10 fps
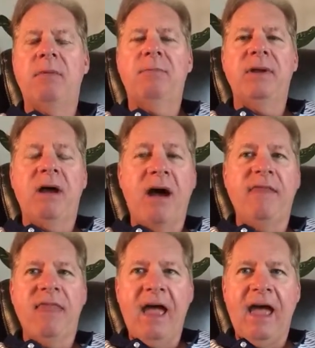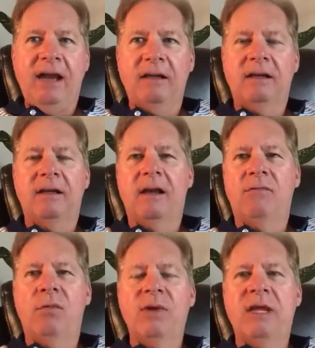But beyond that,
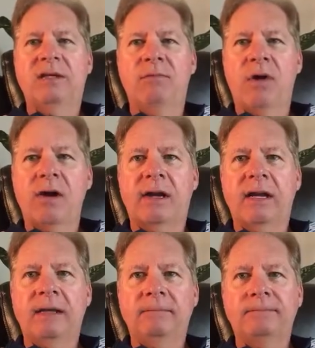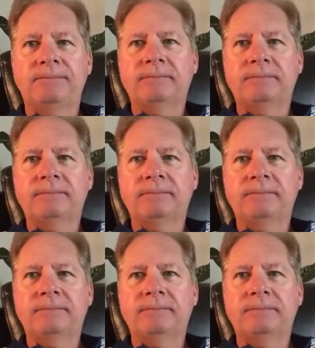when we get to marketing,